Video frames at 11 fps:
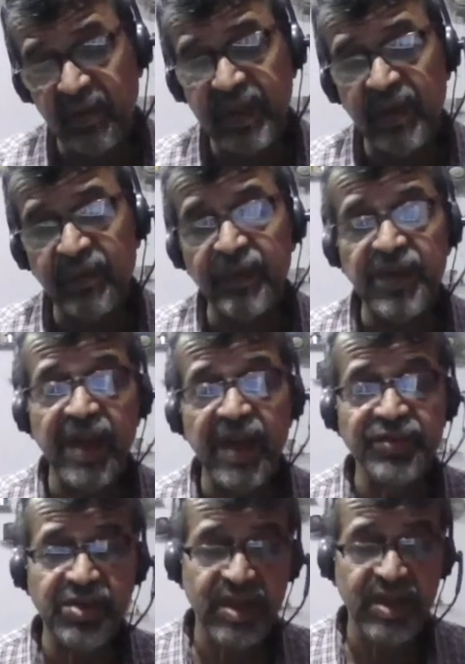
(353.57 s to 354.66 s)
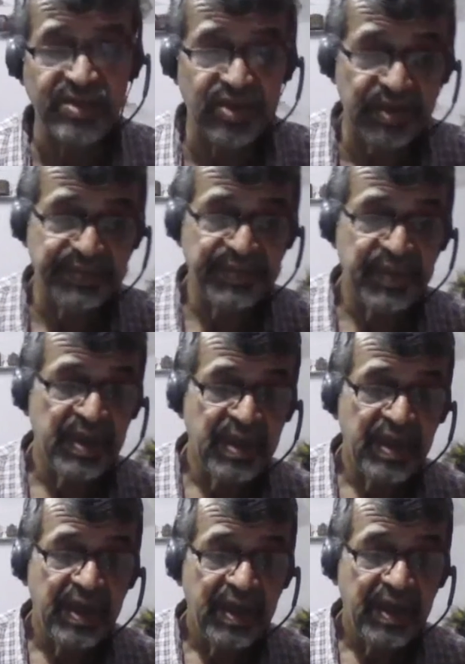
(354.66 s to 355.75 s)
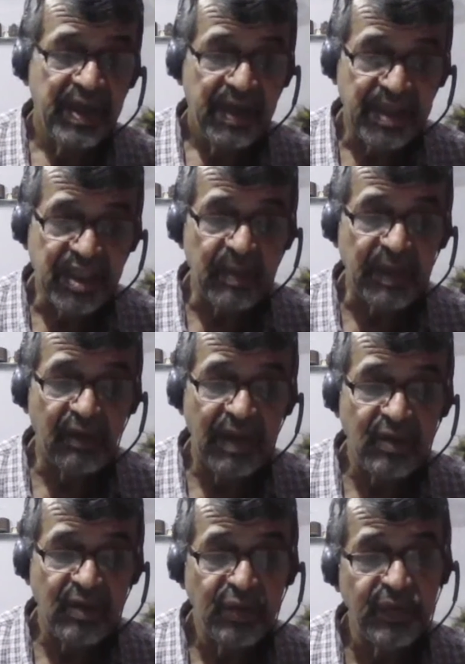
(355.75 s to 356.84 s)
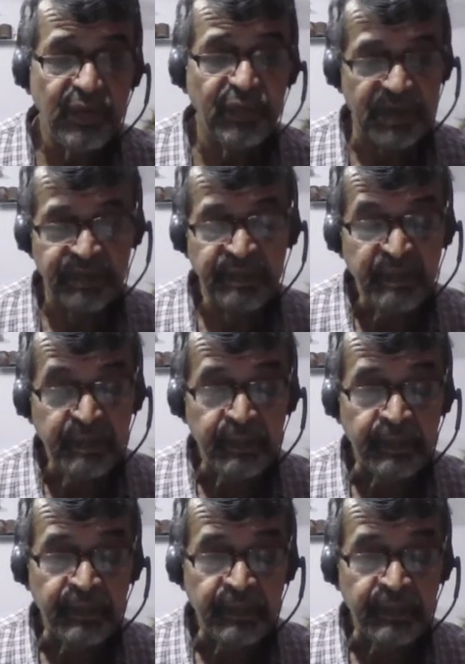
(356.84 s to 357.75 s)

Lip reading: 17,150, etc., etc. Incremental value is 50.